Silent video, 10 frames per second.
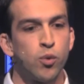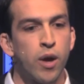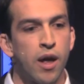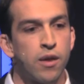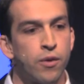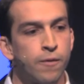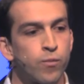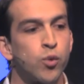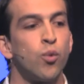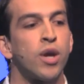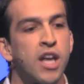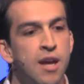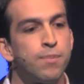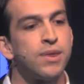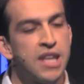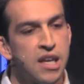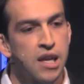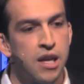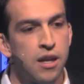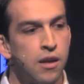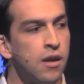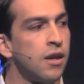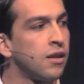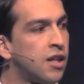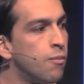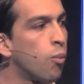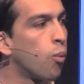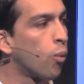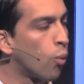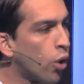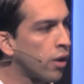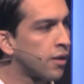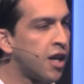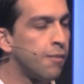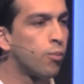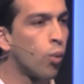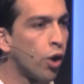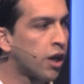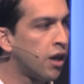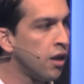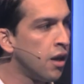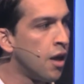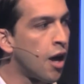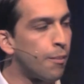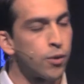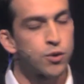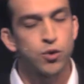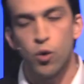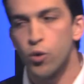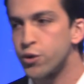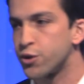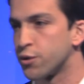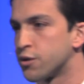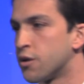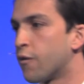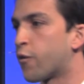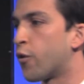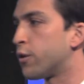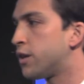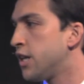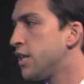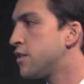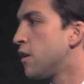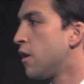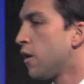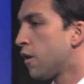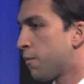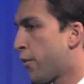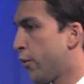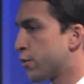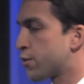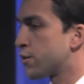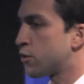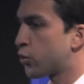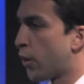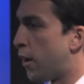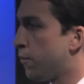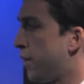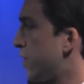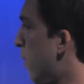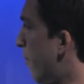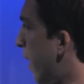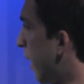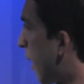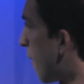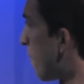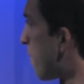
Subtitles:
together to keep thinking, keep working about solutions for these producers throughout Mesoamerica.